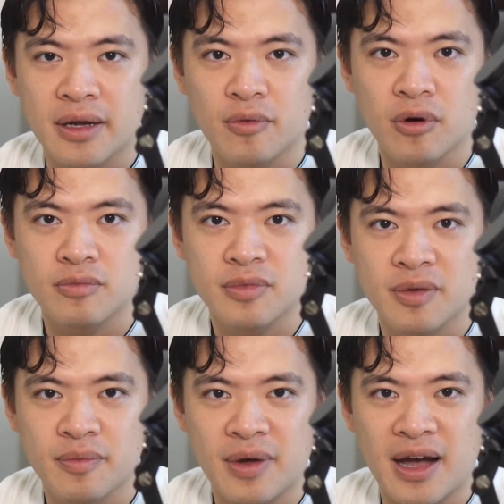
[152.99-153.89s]
it won't
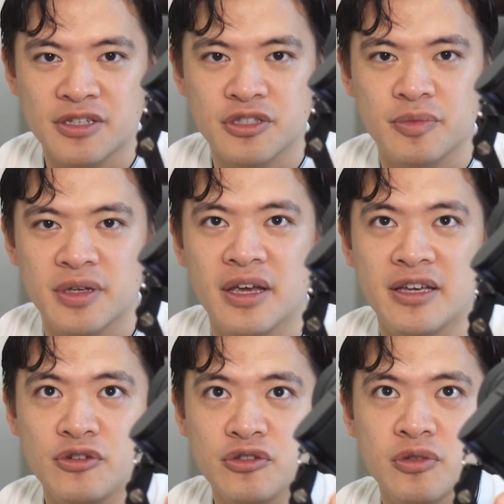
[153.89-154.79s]
actually be
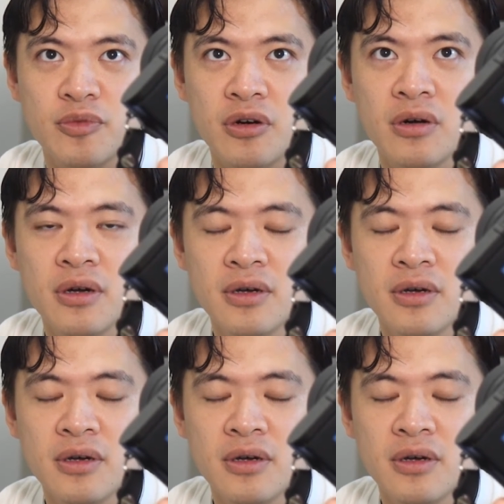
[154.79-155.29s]
usable.